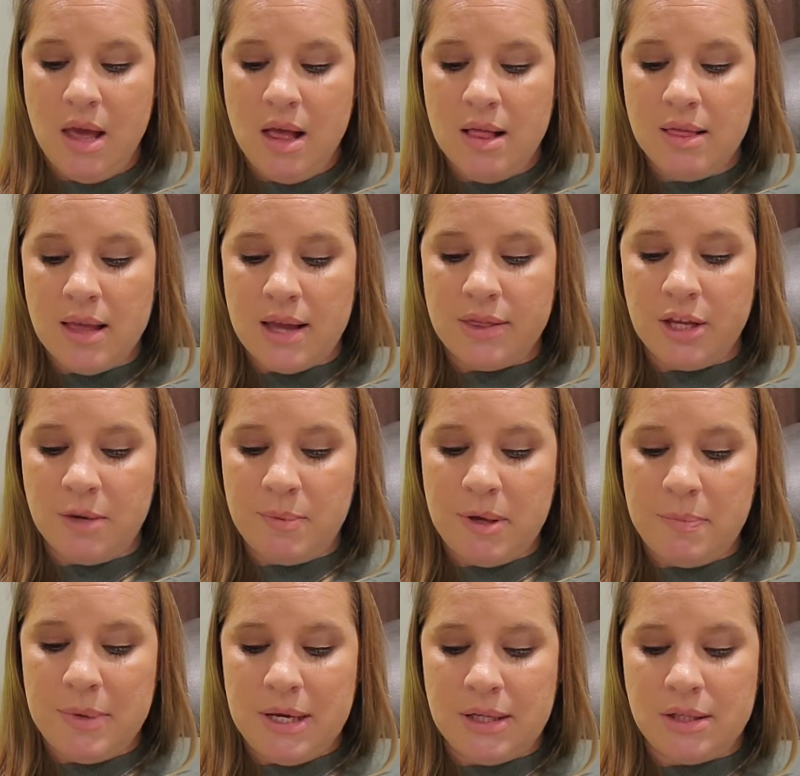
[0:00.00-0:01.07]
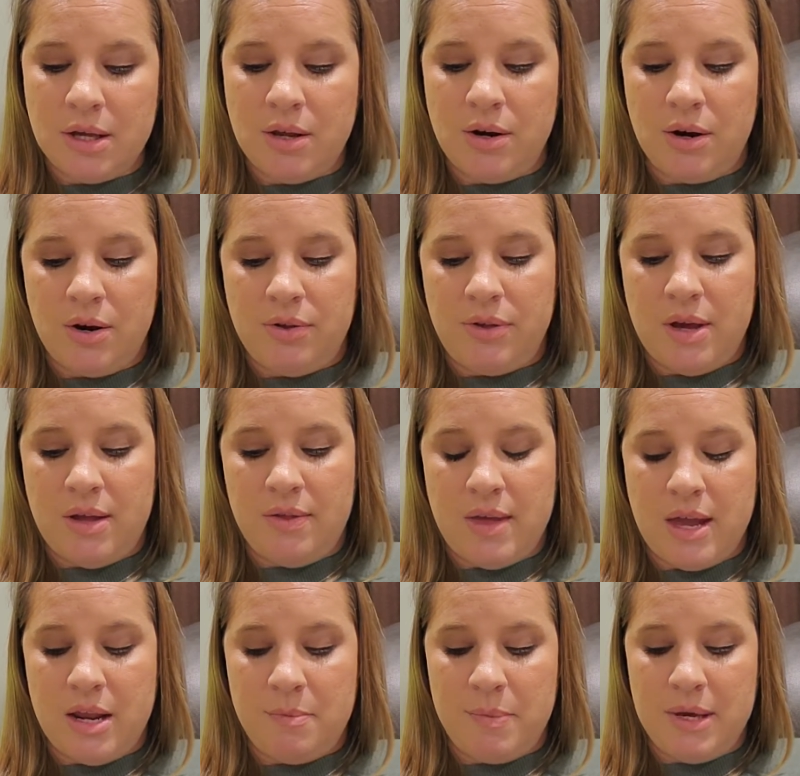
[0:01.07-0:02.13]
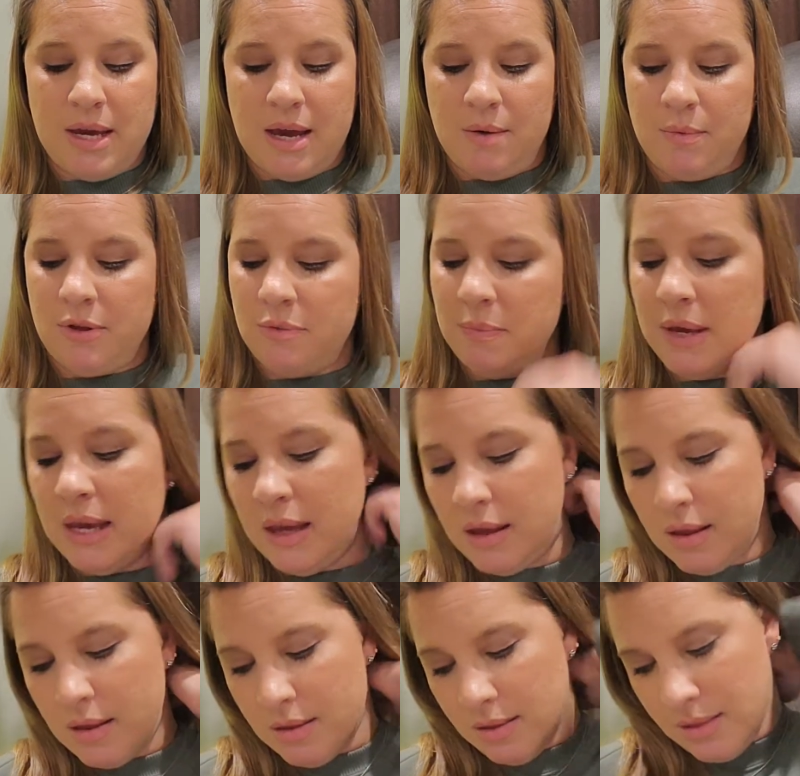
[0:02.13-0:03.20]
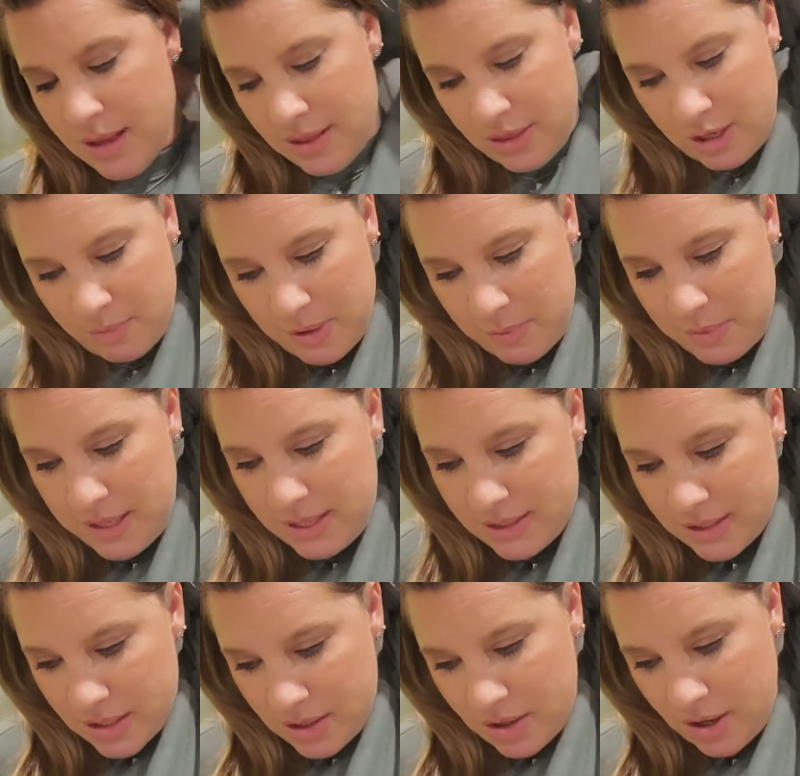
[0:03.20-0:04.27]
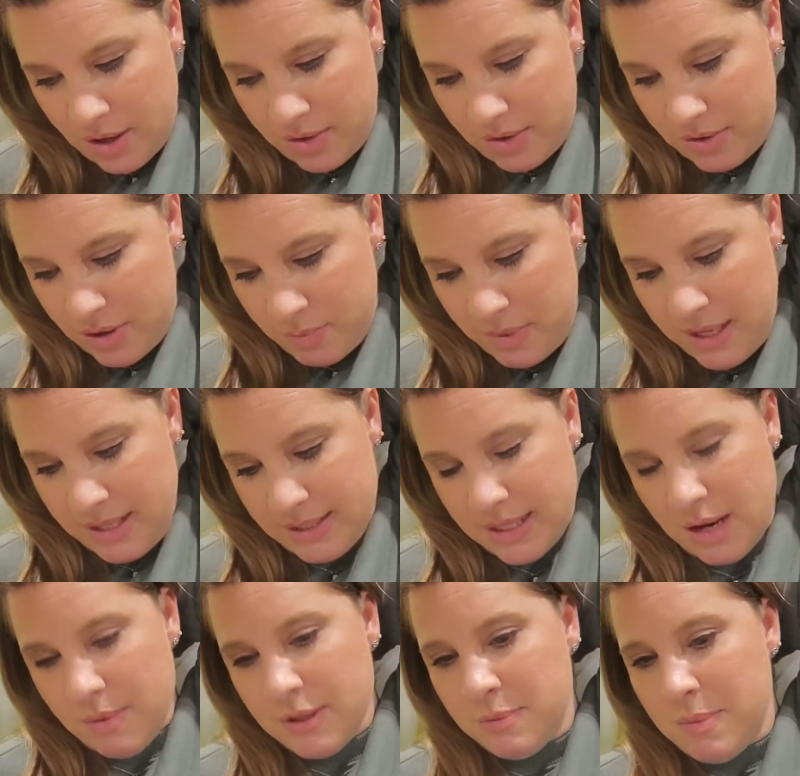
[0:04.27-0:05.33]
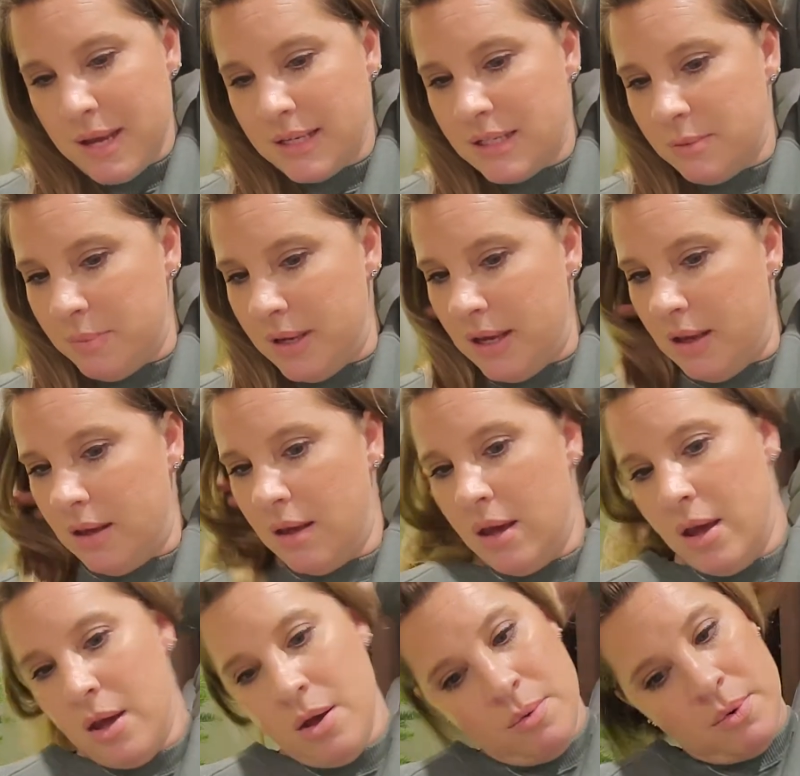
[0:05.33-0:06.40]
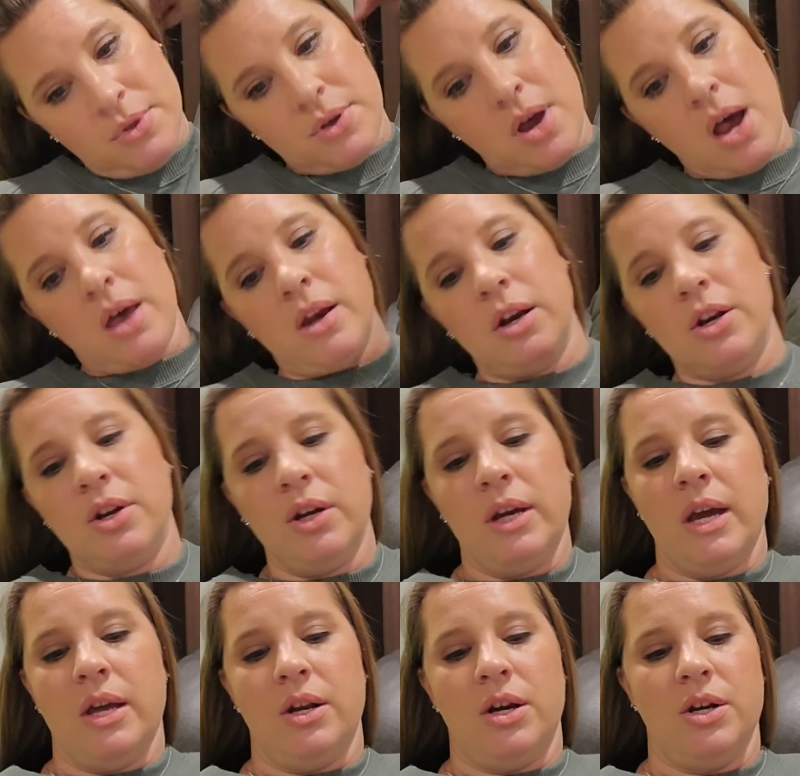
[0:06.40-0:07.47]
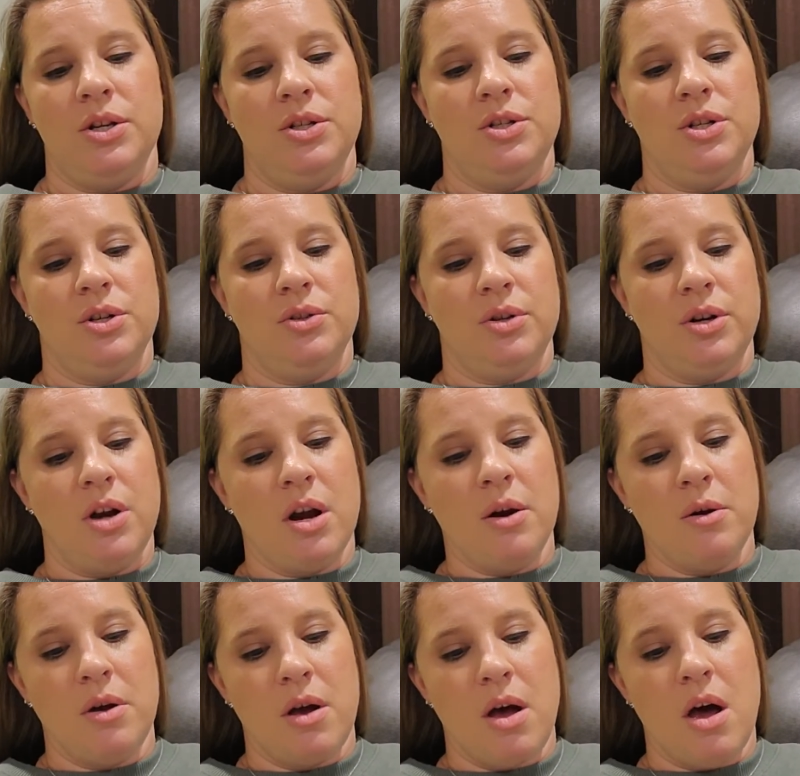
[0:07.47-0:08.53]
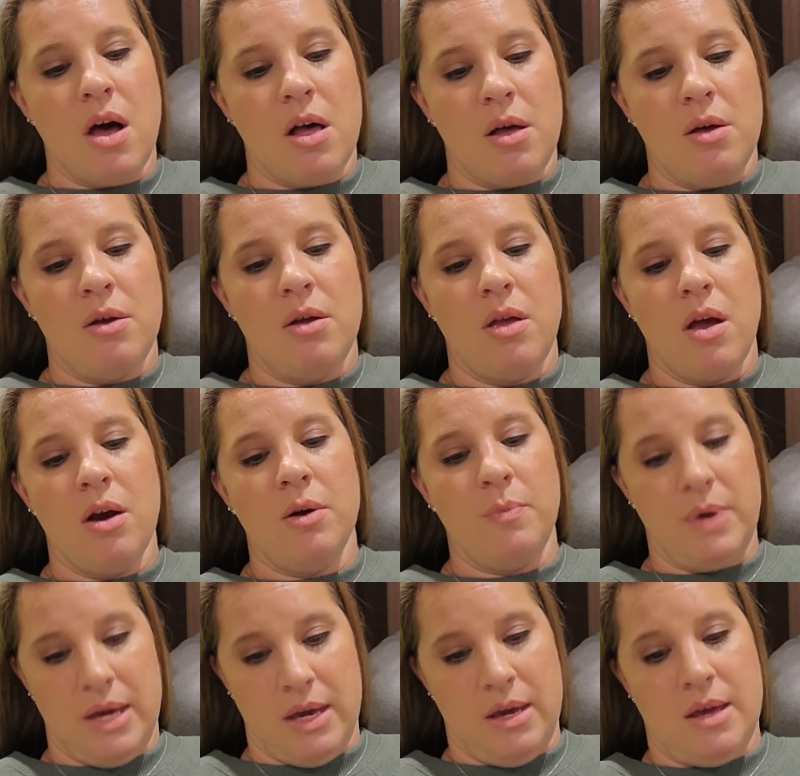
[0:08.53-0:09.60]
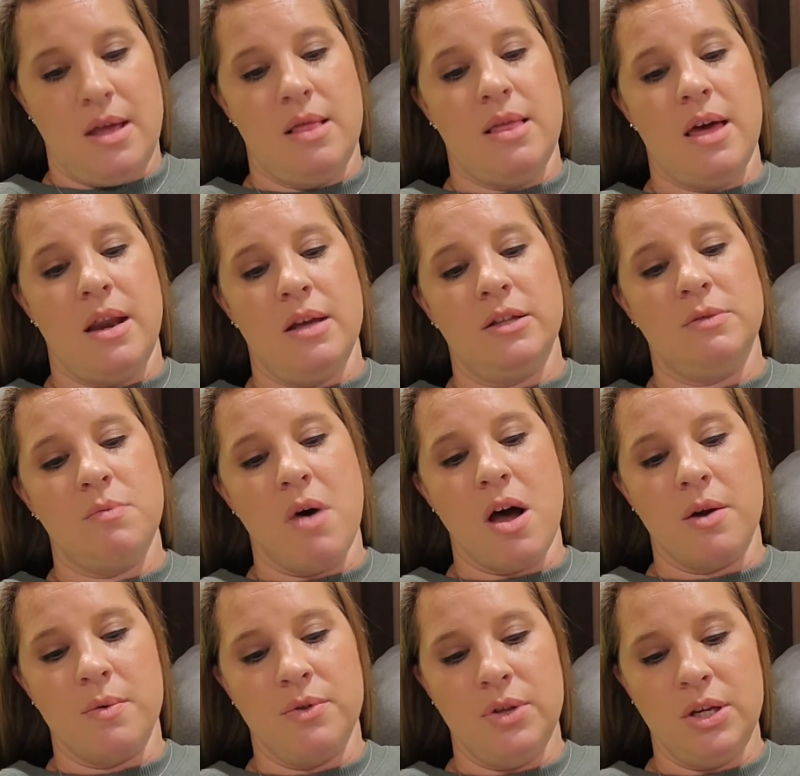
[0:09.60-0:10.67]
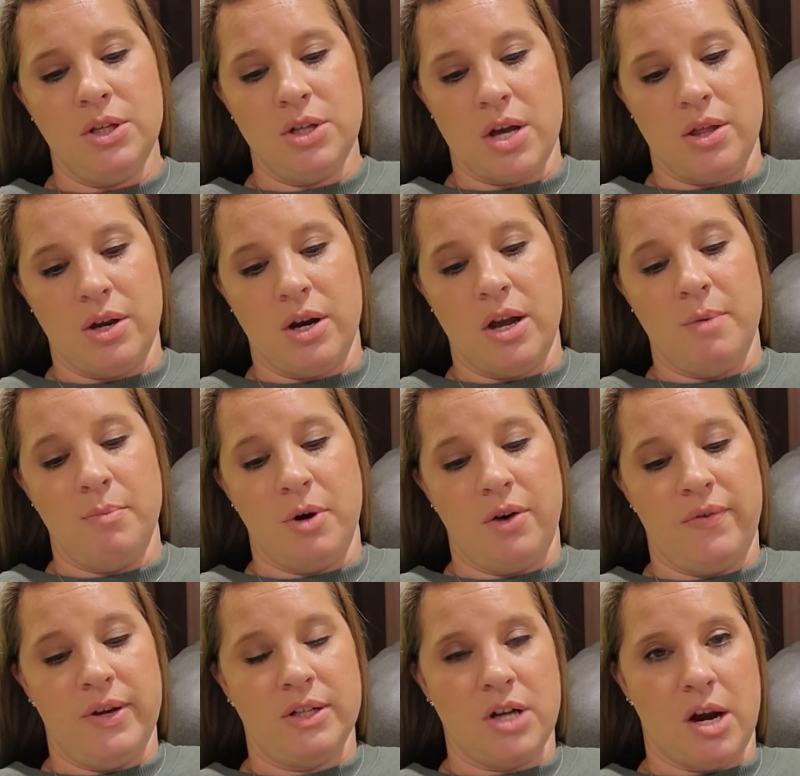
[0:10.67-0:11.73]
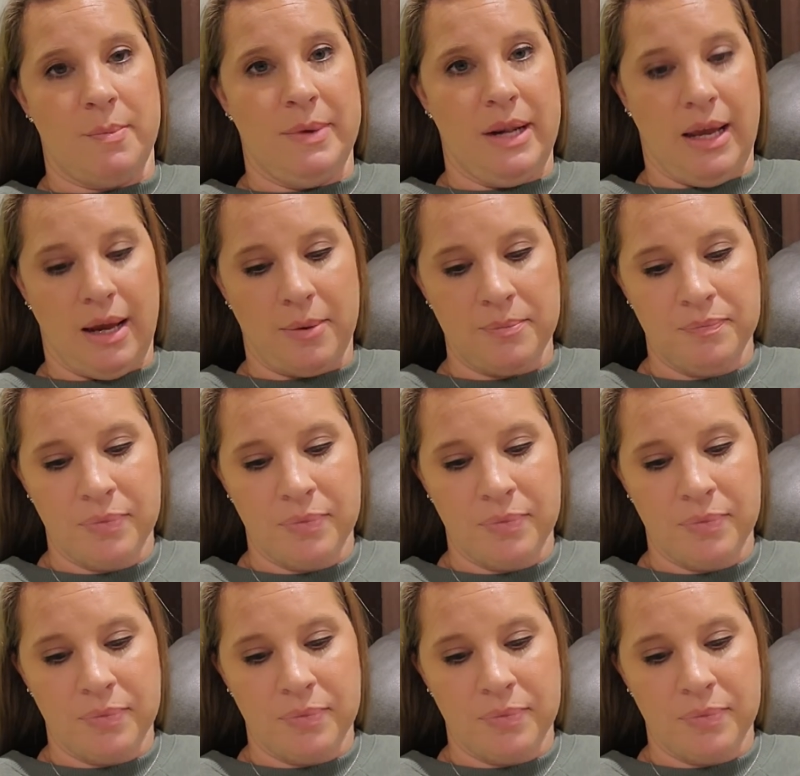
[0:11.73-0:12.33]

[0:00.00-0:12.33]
Let there be peace on earth, and let it begin with me. Let there be peace on earth, the peace that was meant to be. With God our Creator, children are we. Let us walk with each other in perfect harmony.